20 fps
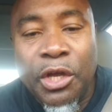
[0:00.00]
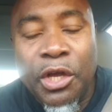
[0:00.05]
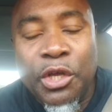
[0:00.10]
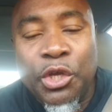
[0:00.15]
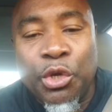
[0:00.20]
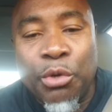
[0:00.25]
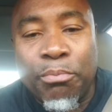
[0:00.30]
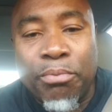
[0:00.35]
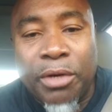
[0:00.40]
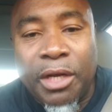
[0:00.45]

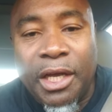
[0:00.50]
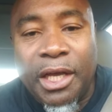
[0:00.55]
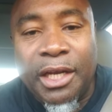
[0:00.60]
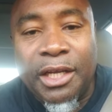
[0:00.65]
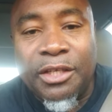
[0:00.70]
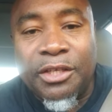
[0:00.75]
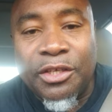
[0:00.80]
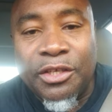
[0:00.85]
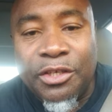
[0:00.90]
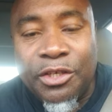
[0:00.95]
You're planning
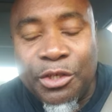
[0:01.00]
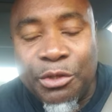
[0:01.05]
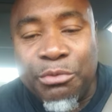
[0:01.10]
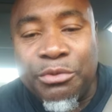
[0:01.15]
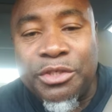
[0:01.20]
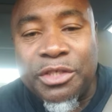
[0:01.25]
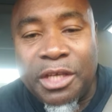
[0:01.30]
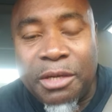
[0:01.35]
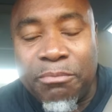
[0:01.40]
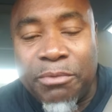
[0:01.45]
to do
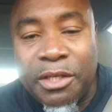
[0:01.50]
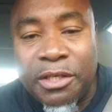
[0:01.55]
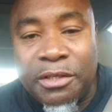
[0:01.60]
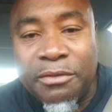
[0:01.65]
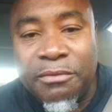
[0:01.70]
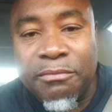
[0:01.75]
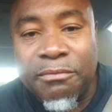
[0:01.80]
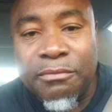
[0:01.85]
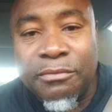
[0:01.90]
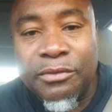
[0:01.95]
something
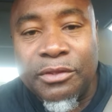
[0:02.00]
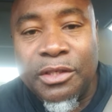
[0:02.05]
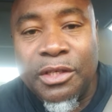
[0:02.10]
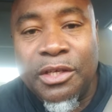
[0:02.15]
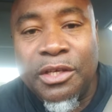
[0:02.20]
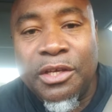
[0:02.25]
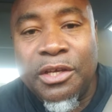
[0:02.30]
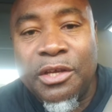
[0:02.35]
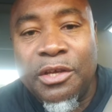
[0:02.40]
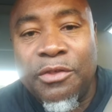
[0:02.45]

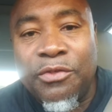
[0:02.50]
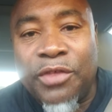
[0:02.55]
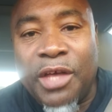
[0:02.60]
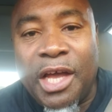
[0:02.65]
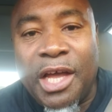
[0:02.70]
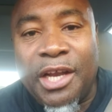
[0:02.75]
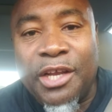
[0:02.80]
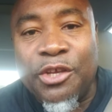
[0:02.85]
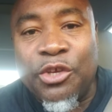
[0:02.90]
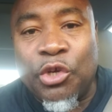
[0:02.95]

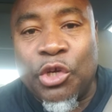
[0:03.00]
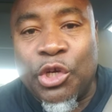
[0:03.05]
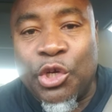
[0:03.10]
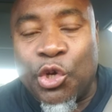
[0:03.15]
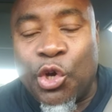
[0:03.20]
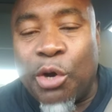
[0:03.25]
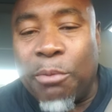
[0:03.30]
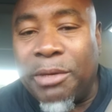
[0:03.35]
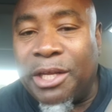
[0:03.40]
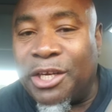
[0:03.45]
that you
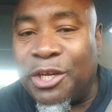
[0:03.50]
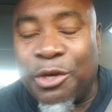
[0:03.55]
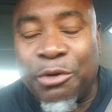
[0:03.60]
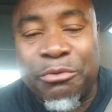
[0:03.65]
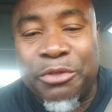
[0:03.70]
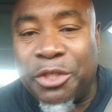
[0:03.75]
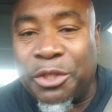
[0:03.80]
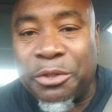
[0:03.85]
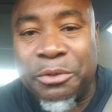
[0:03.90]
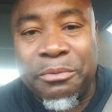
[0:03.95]
normally
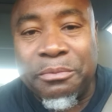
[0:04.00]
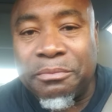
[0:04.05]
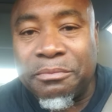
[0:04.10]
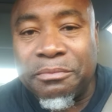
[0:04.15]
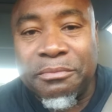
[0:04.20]
don't do.